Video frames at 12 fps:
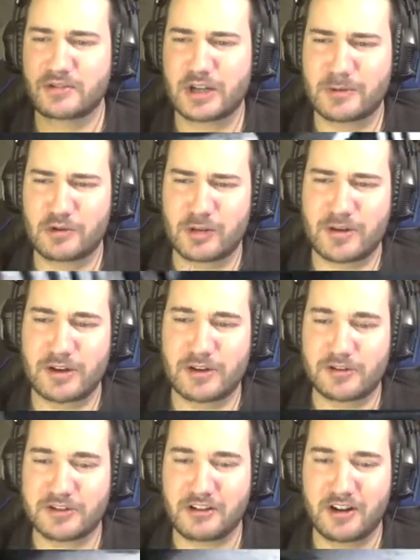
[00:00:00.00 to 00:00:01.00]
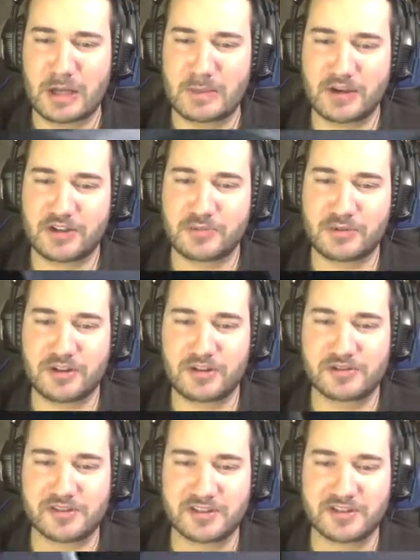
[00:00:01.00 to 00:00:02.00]
What, what about yours, Colin? I'm actually pretty
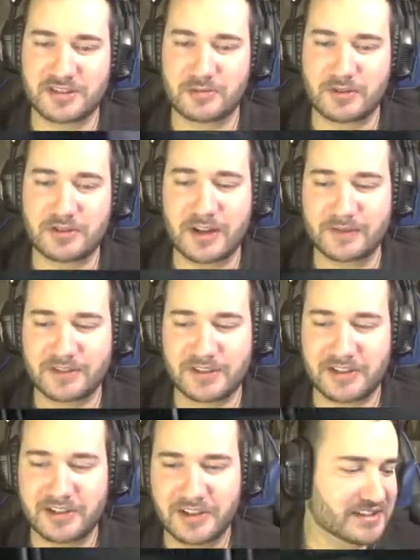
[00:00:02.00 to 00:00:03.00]
interested to see what you have to say.